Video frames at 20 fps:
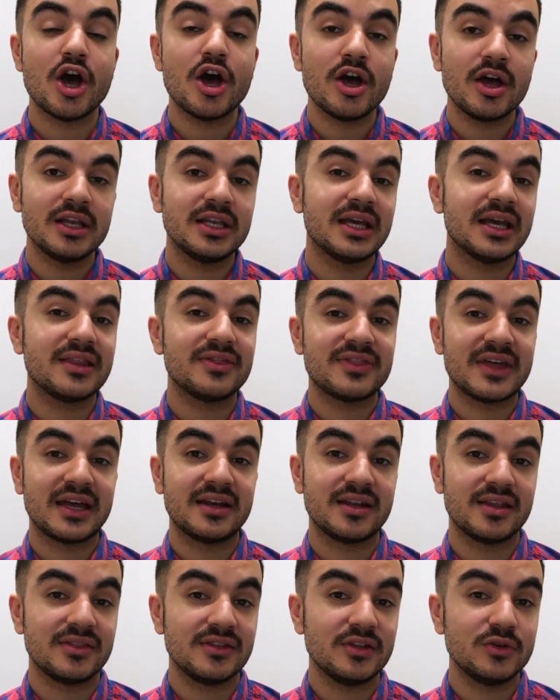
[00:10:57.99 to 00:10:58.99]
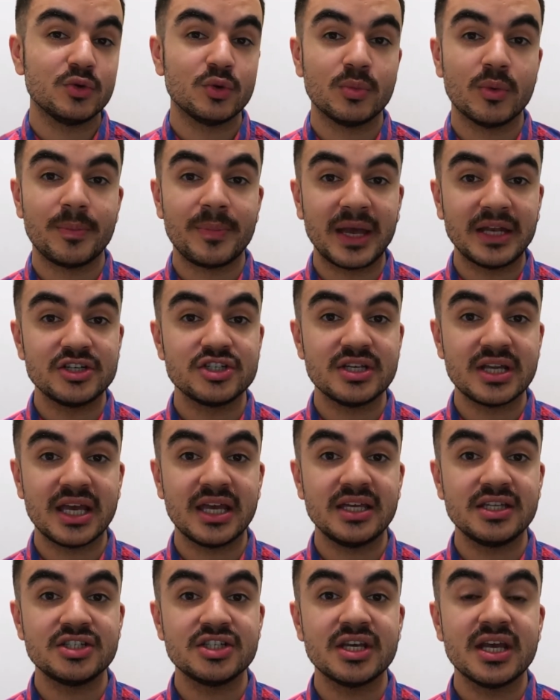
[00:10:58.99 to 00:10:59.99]
earlier than the normal pension
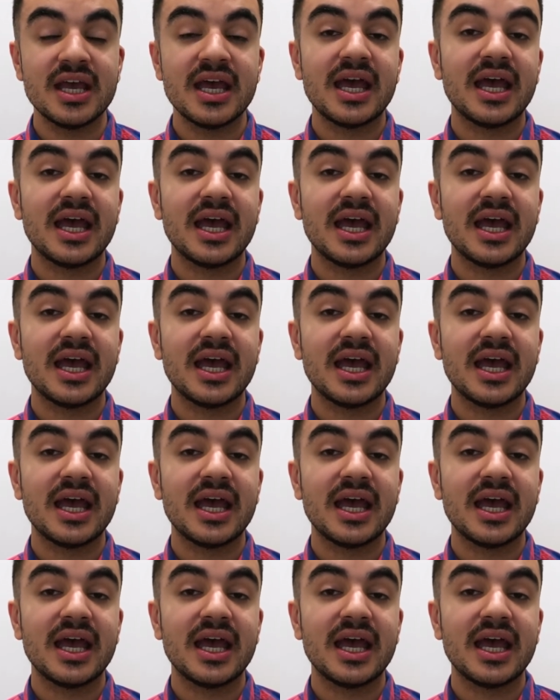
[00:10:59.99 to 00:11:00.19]
age,